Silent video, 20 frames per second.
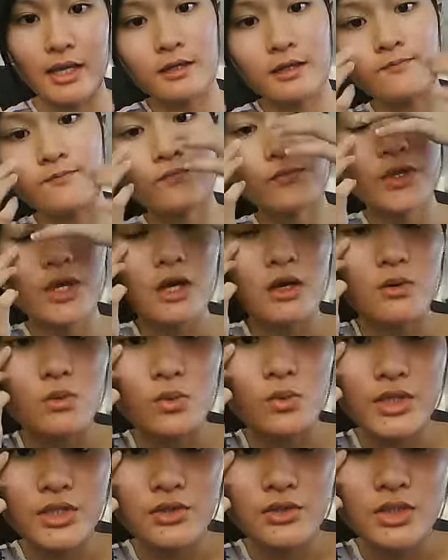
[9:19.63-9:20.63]
And
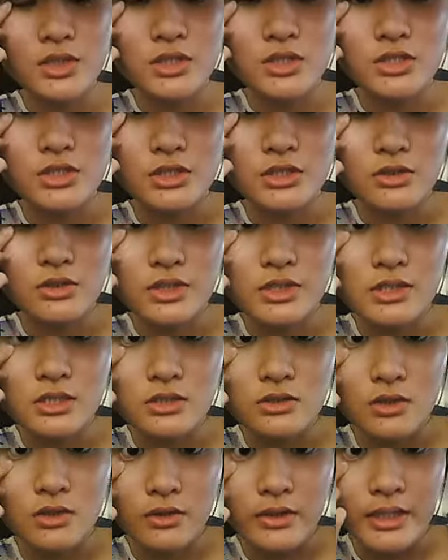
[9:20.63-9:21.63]
what you can do is
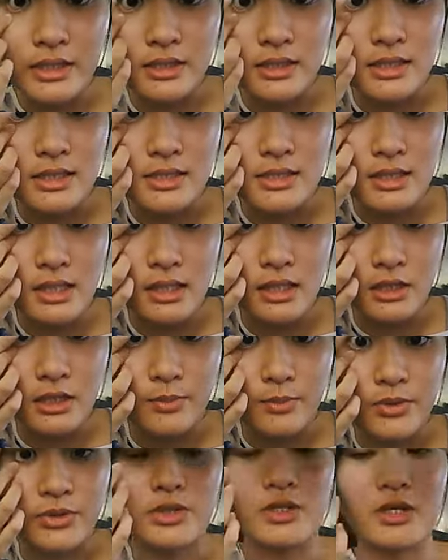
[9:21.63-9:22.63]
you go like this and then you
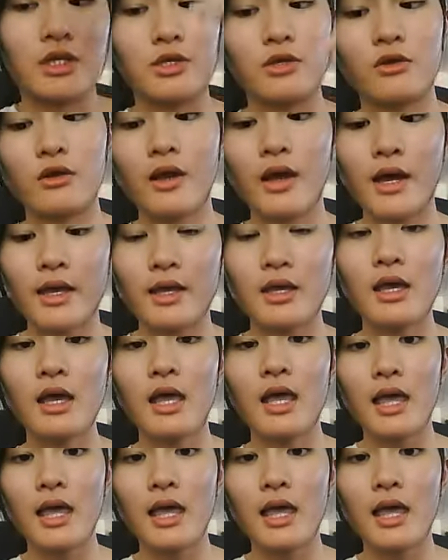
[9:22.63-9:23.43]
put it in your eye.